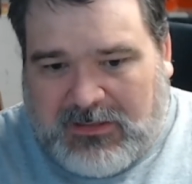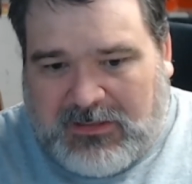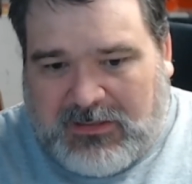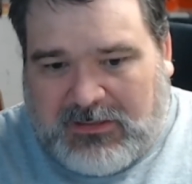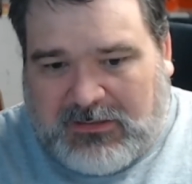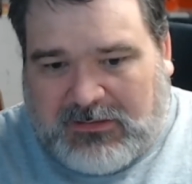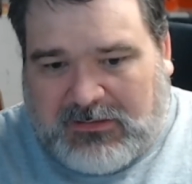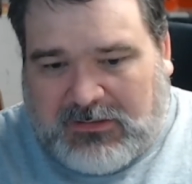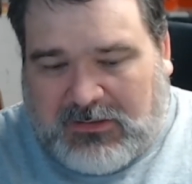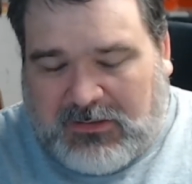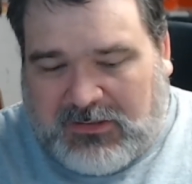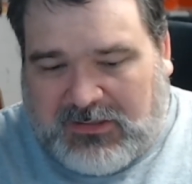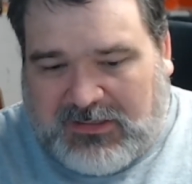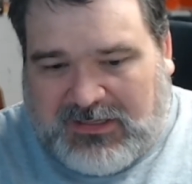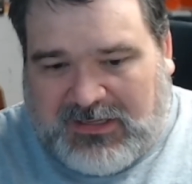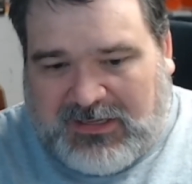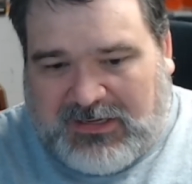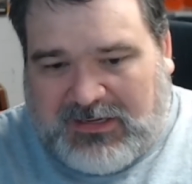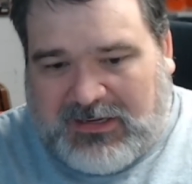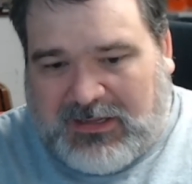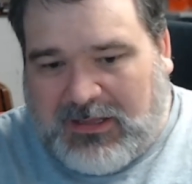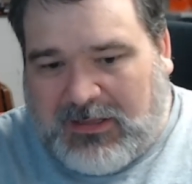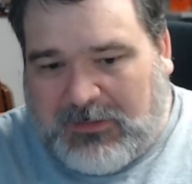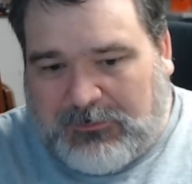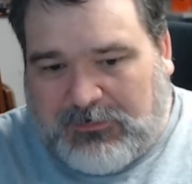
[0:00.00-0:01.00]
could get
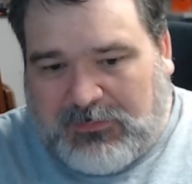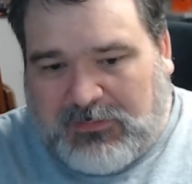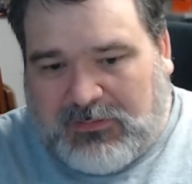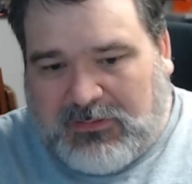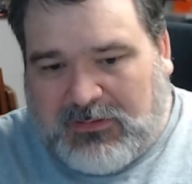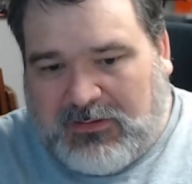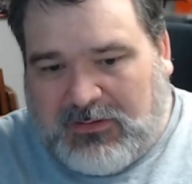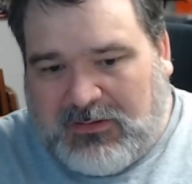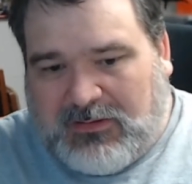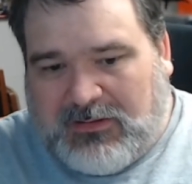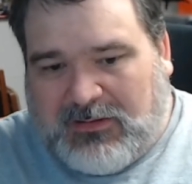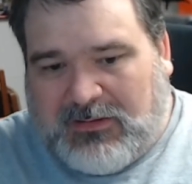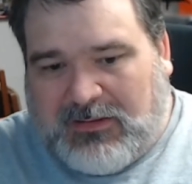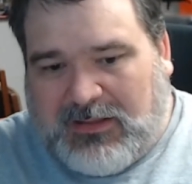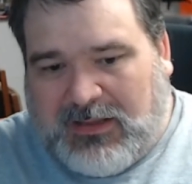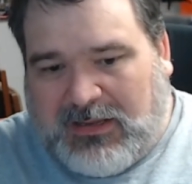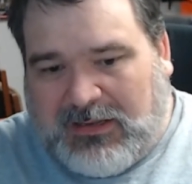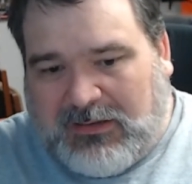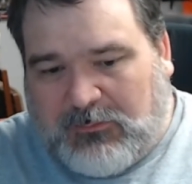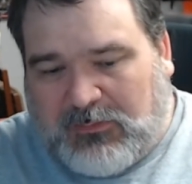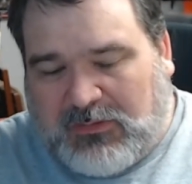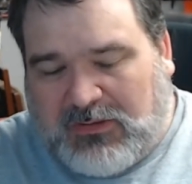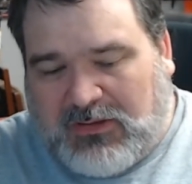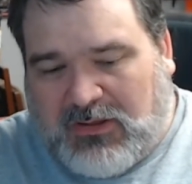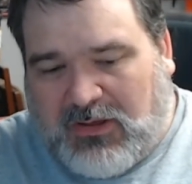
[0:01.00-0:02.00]
up and
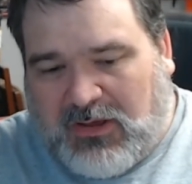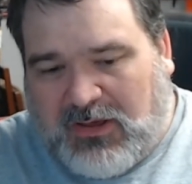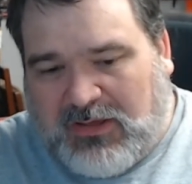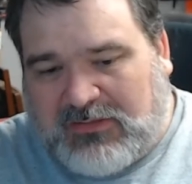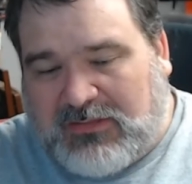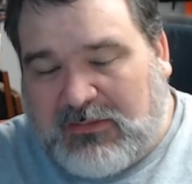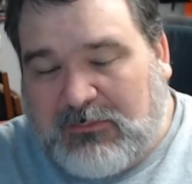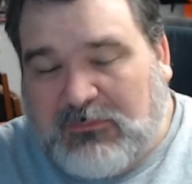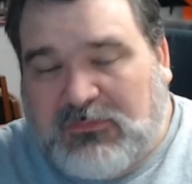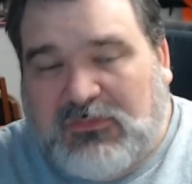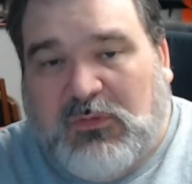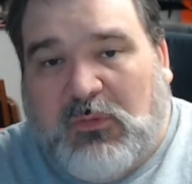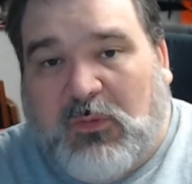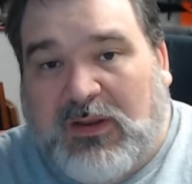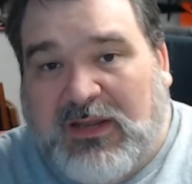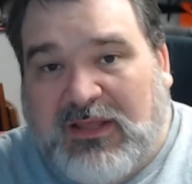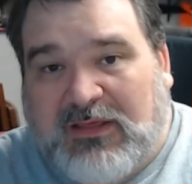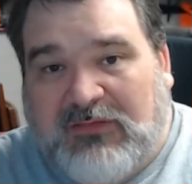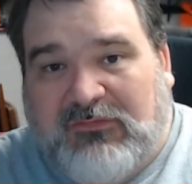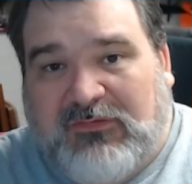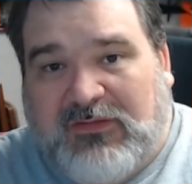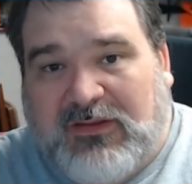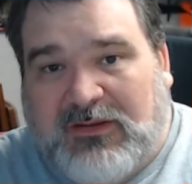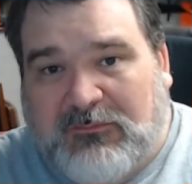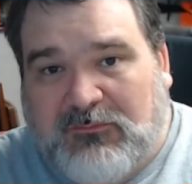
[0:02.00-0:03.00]
it would cost them 20
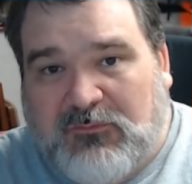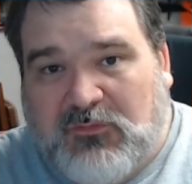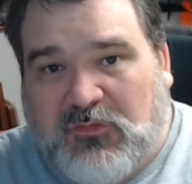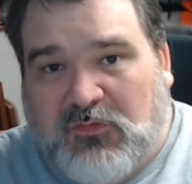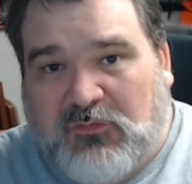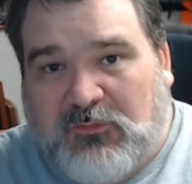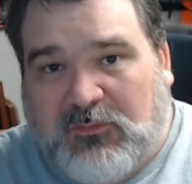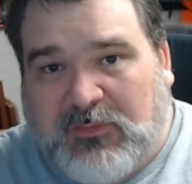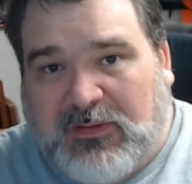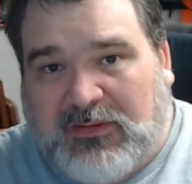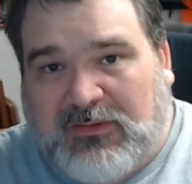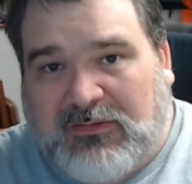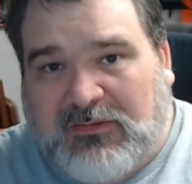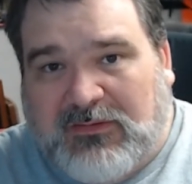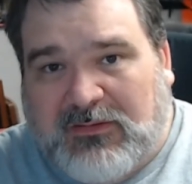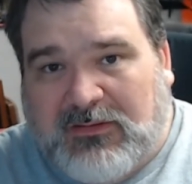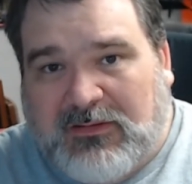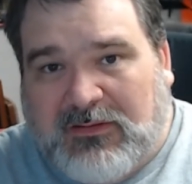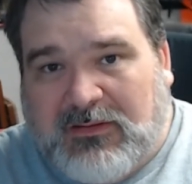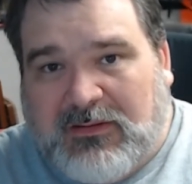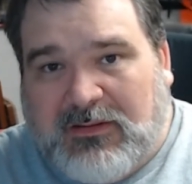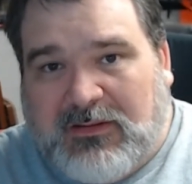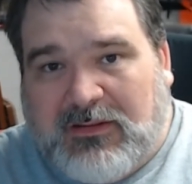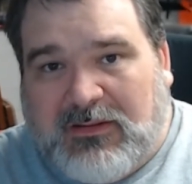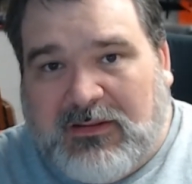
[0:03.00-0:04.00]
feet of movement.
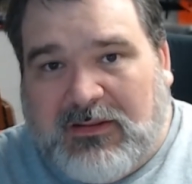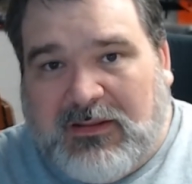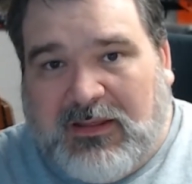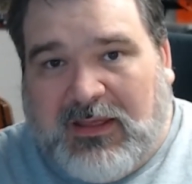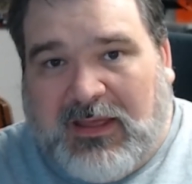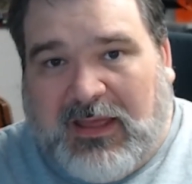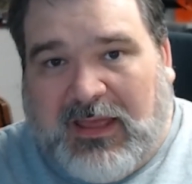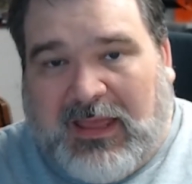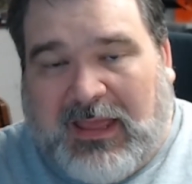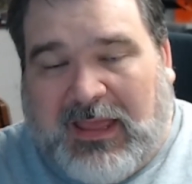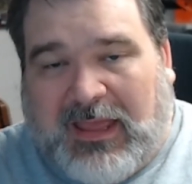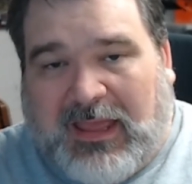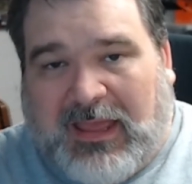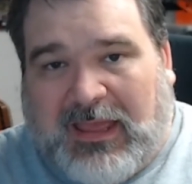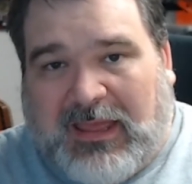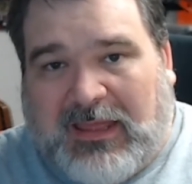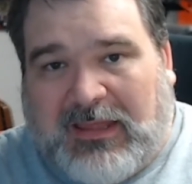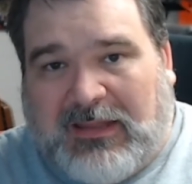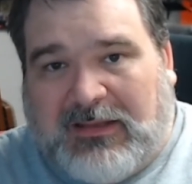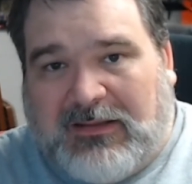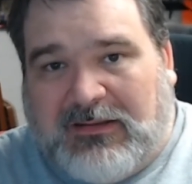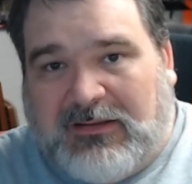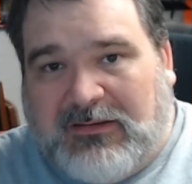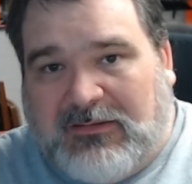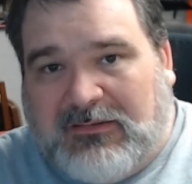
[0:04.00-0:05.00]

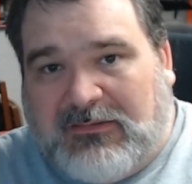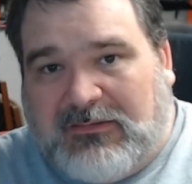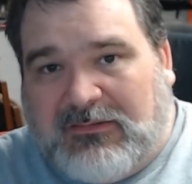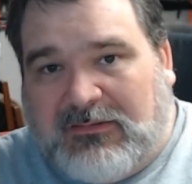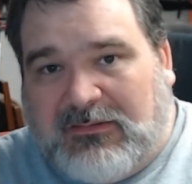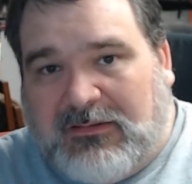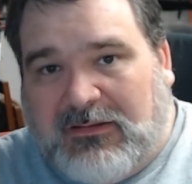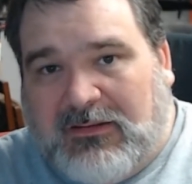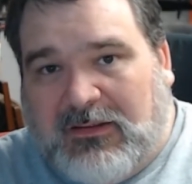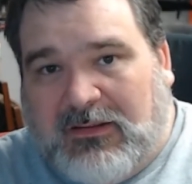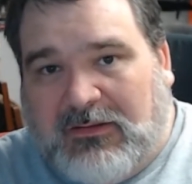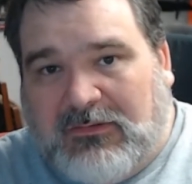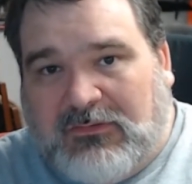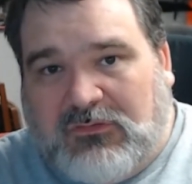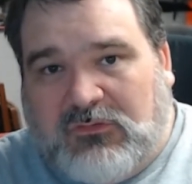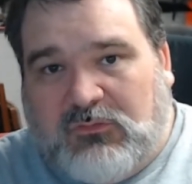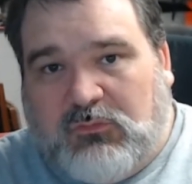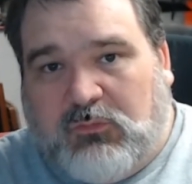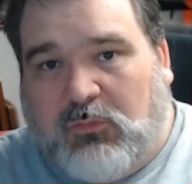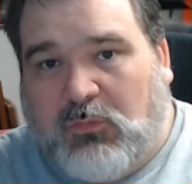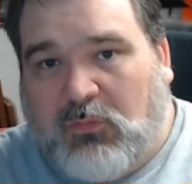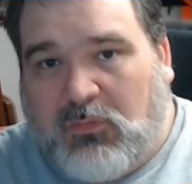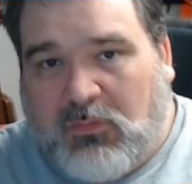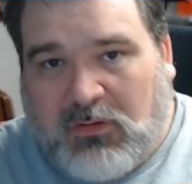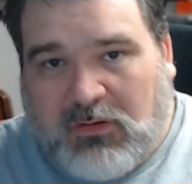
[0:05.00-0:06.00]
And a
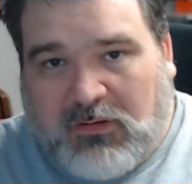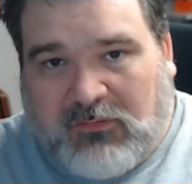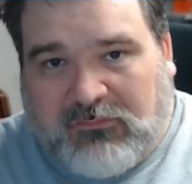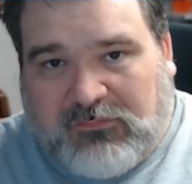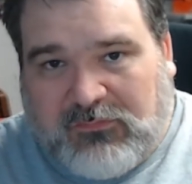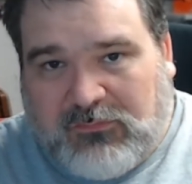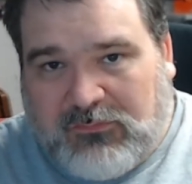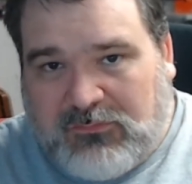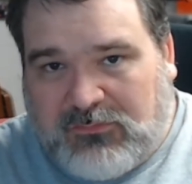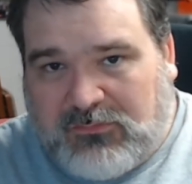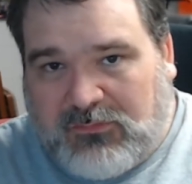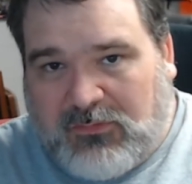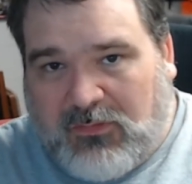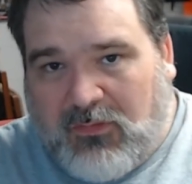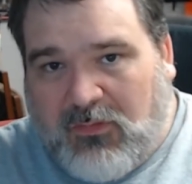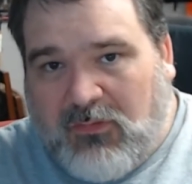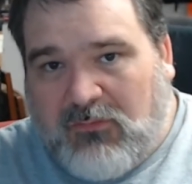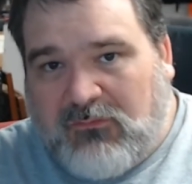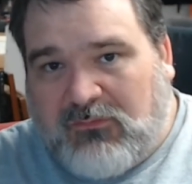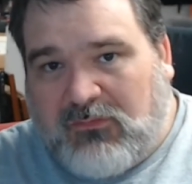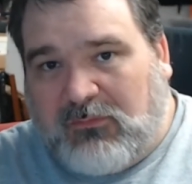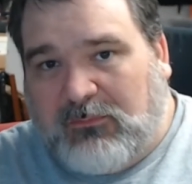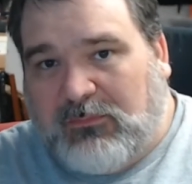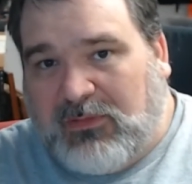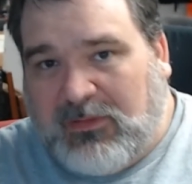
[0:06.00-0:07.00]
dwarf who's
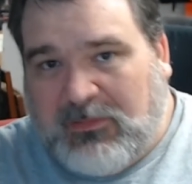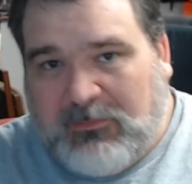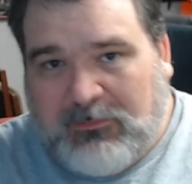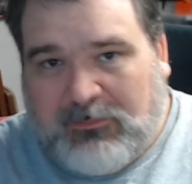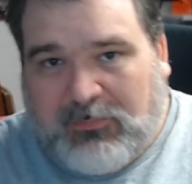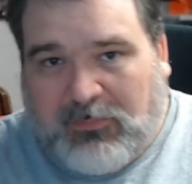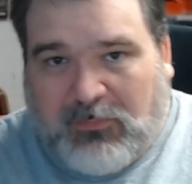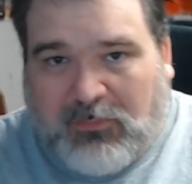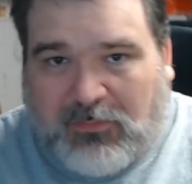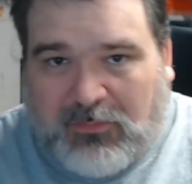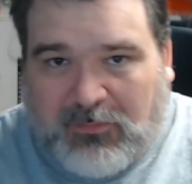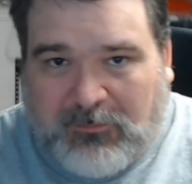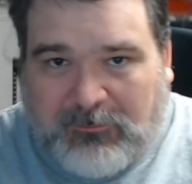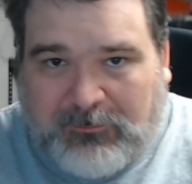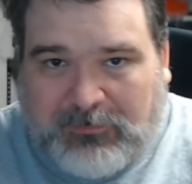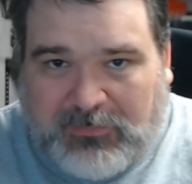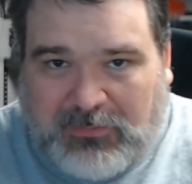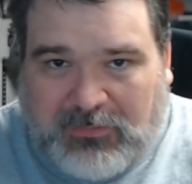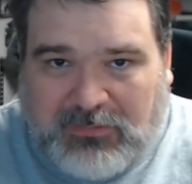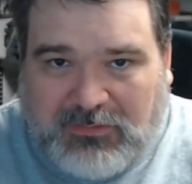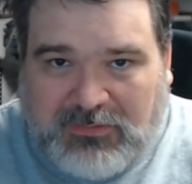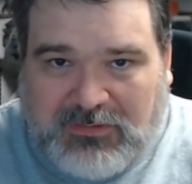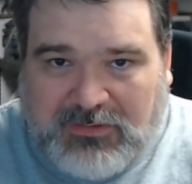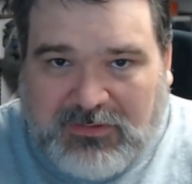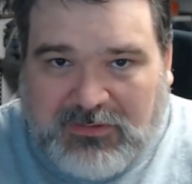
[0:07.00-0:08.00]
overly
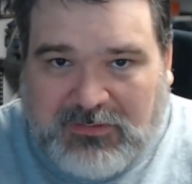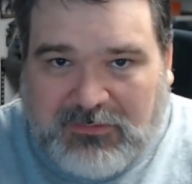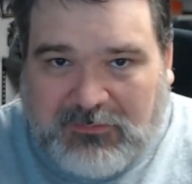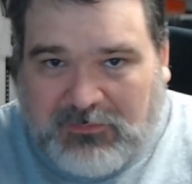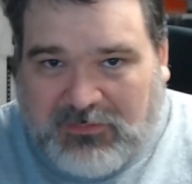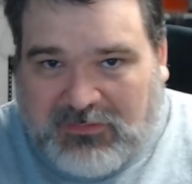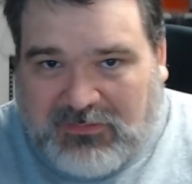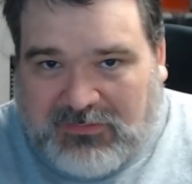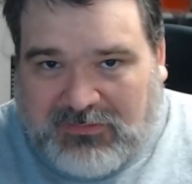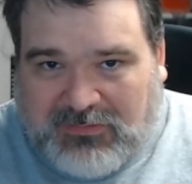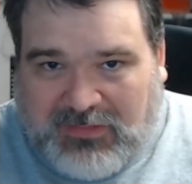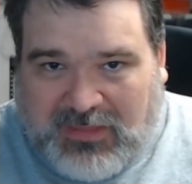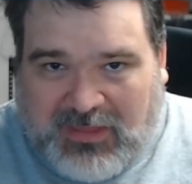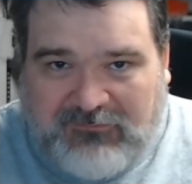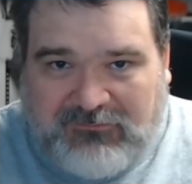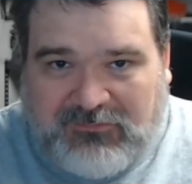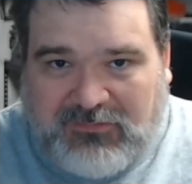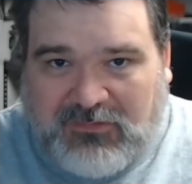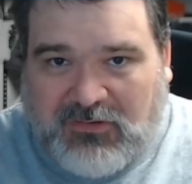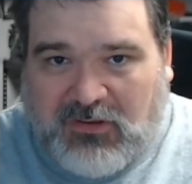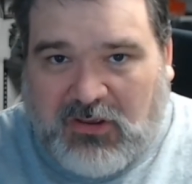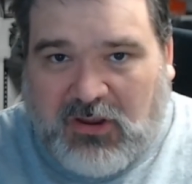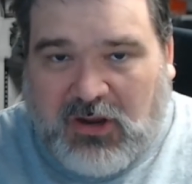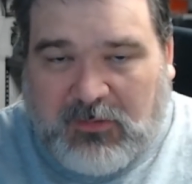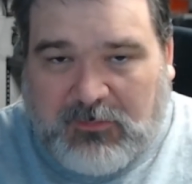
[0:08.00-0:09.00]
burdened with heavy
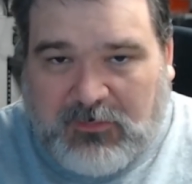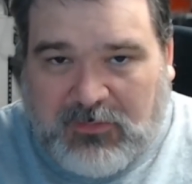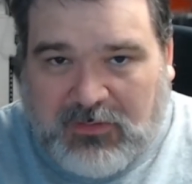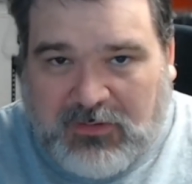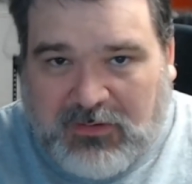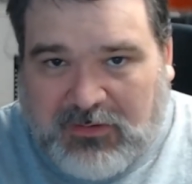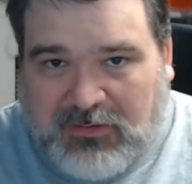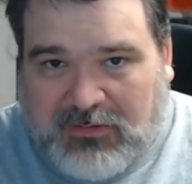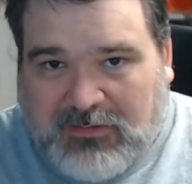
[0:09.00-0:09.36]
armor